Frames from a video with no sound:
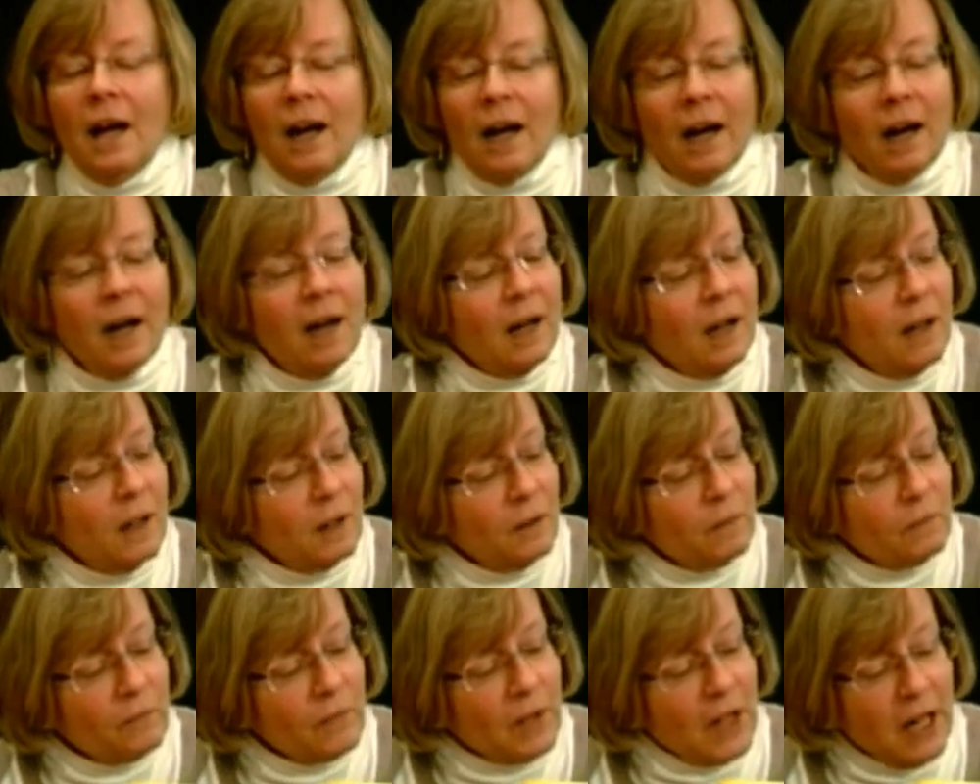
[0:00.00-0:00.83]

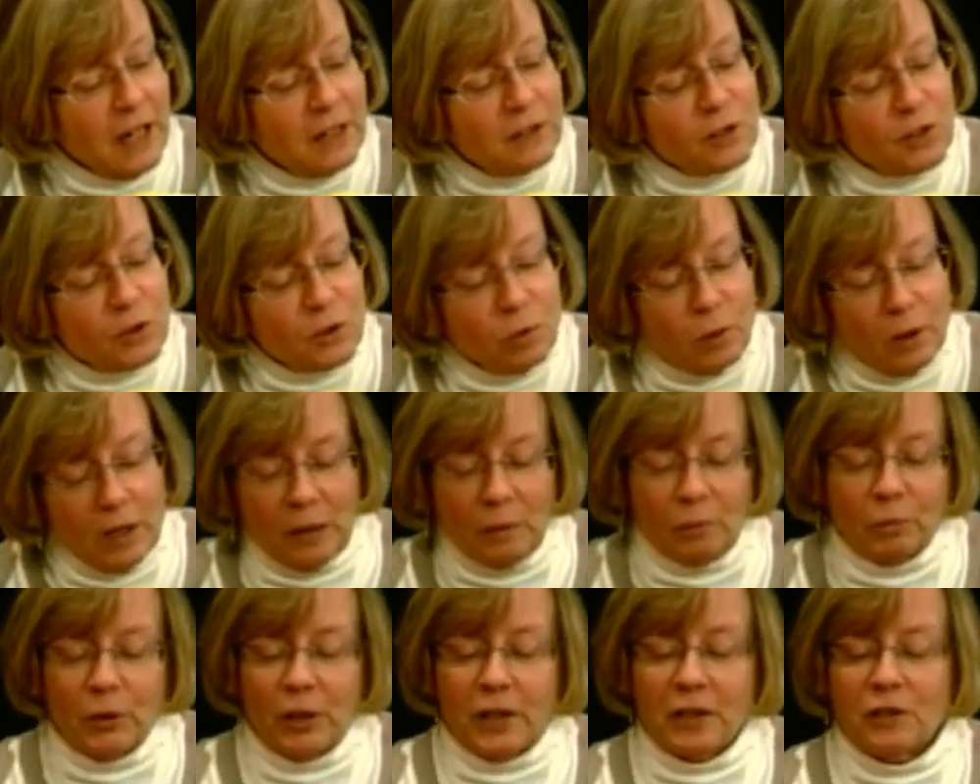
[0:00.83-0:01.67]
um, I just want to
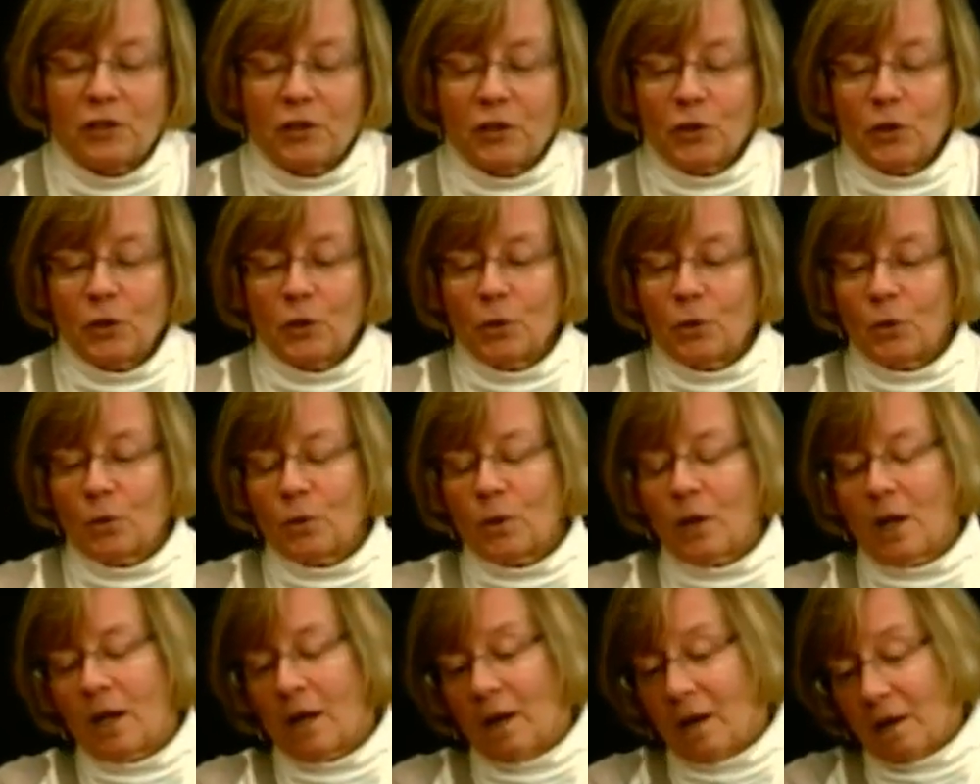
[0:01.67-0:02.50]
bring
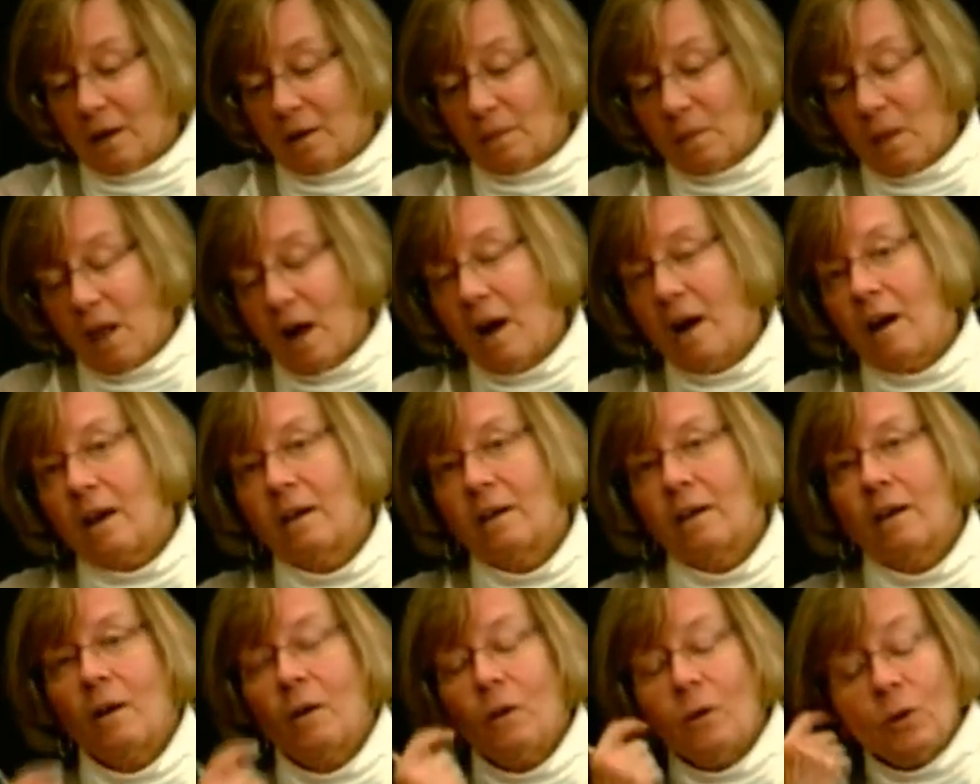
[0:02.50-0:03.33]
to um,
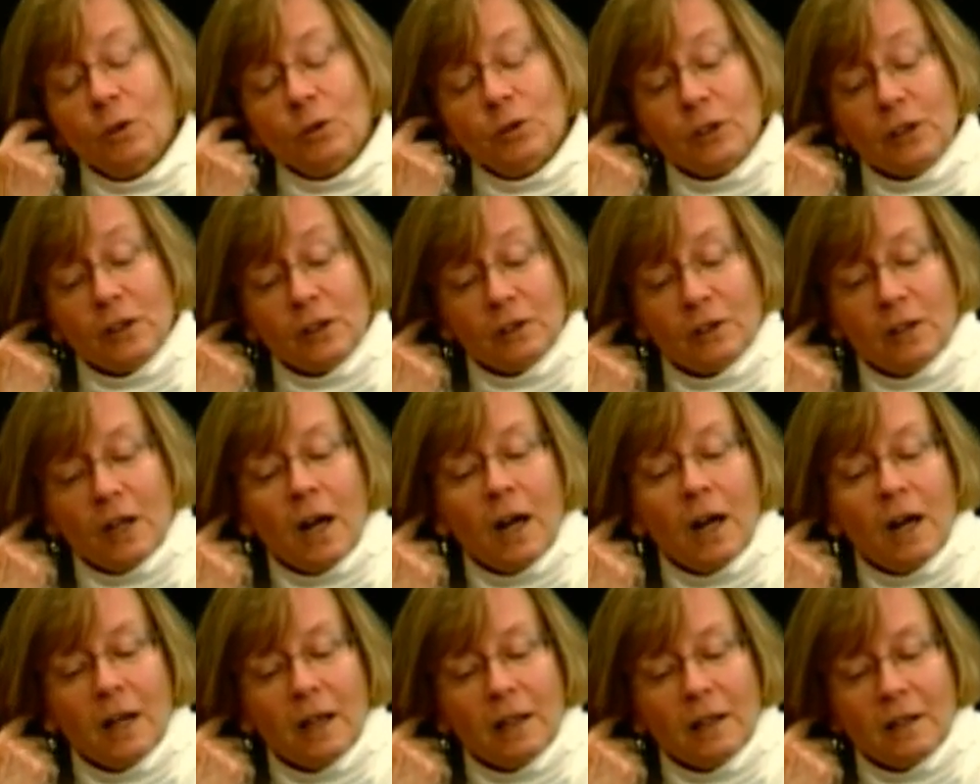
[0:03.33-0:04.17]
our older
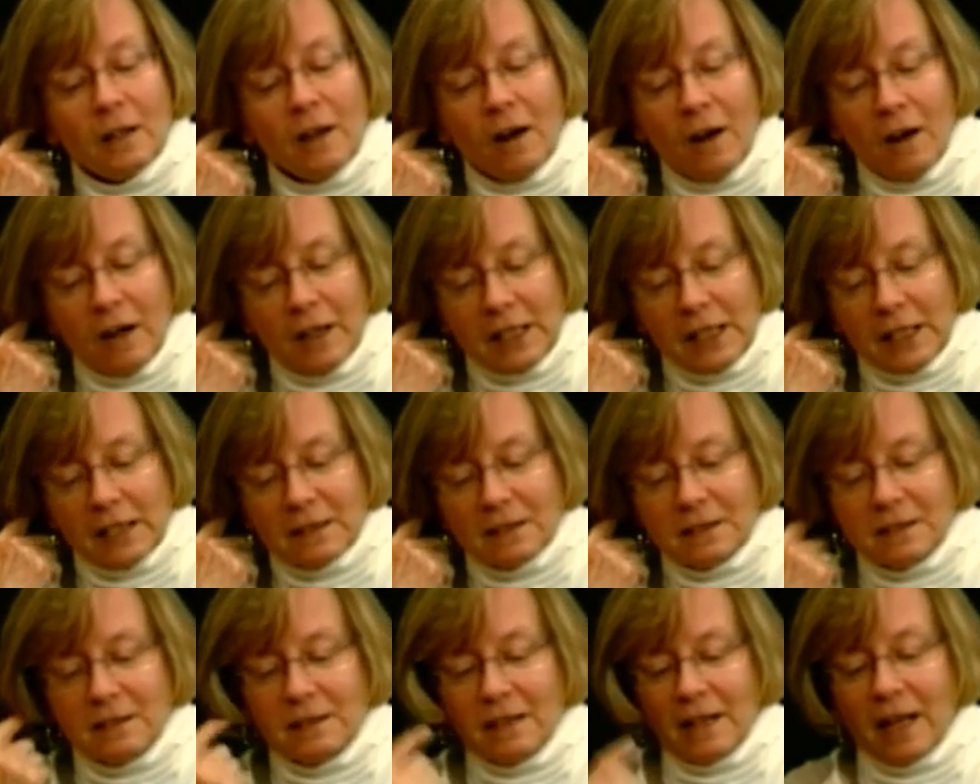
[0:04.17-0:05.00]
uh,
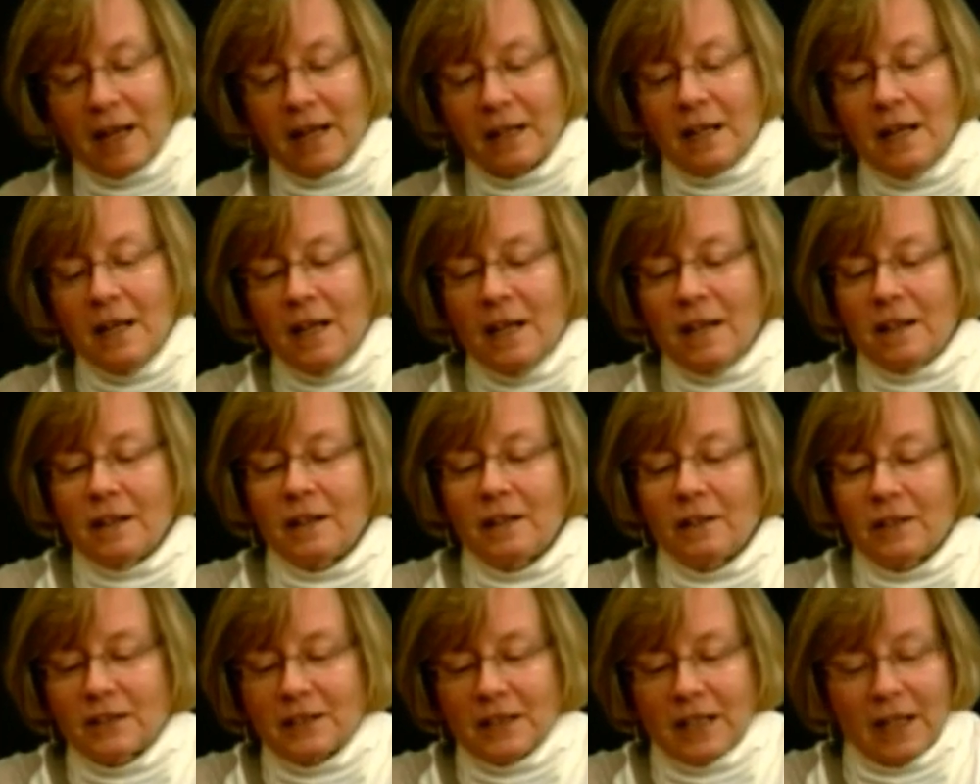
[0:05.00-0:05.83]
audience that
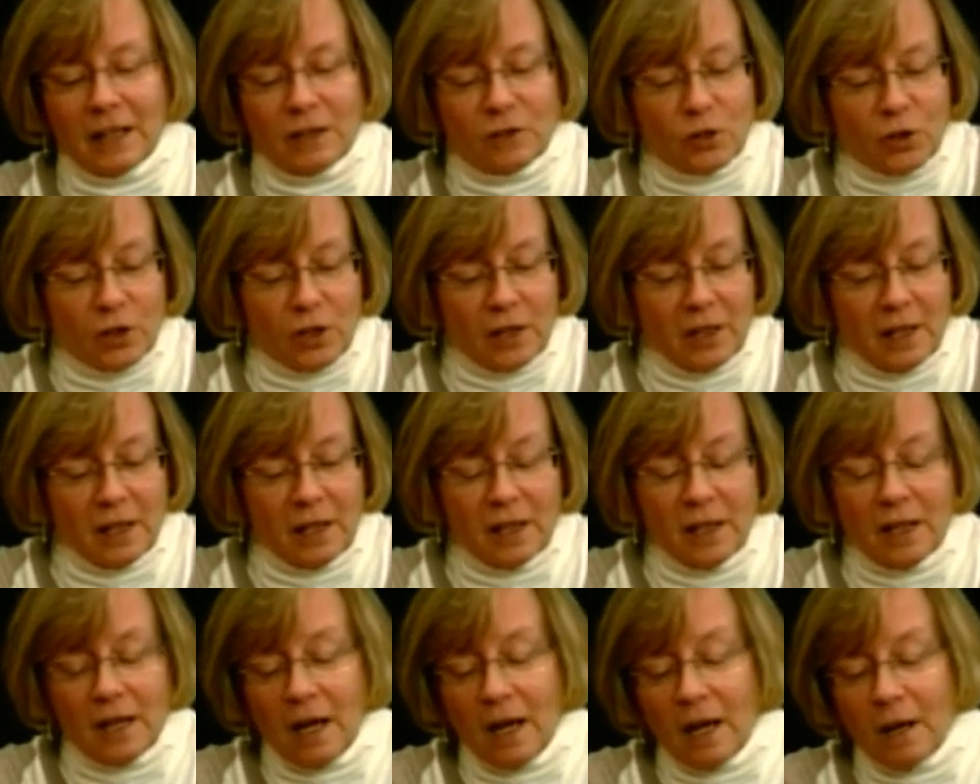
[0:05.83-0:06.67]
there is
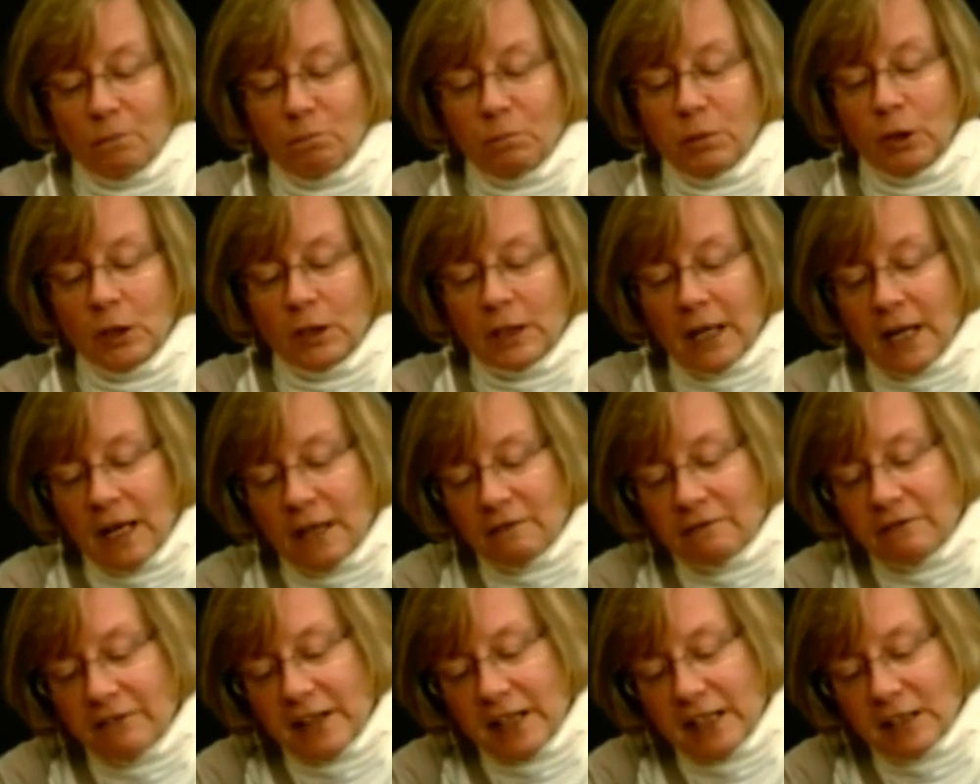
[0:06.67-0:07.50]
actually a book
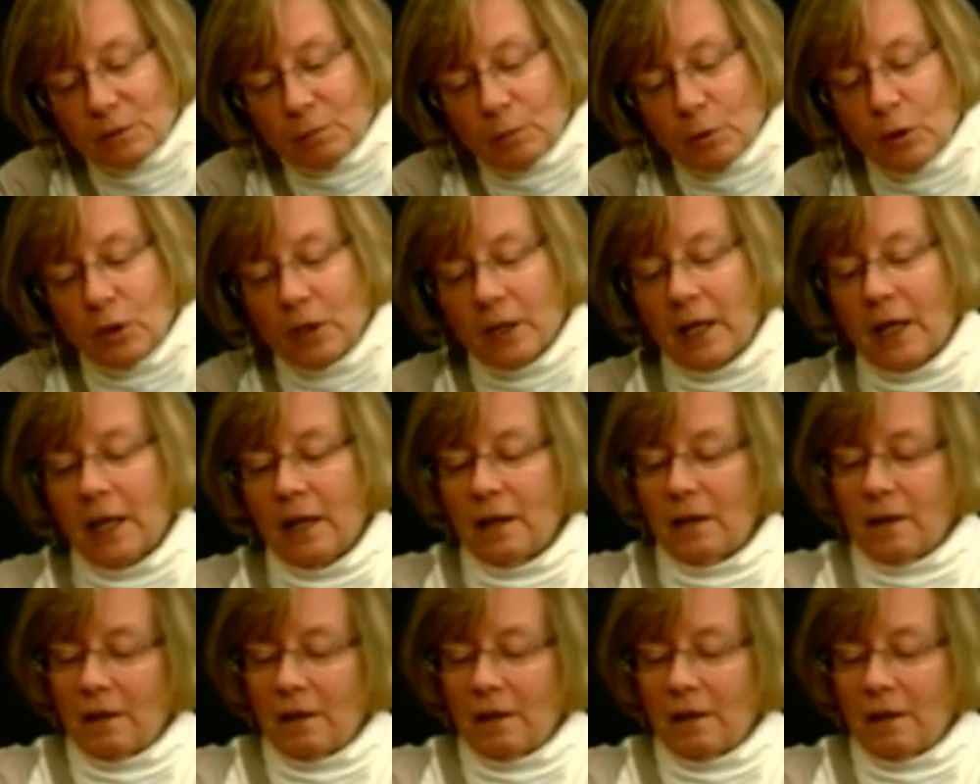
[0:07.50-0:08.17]
on Facebook,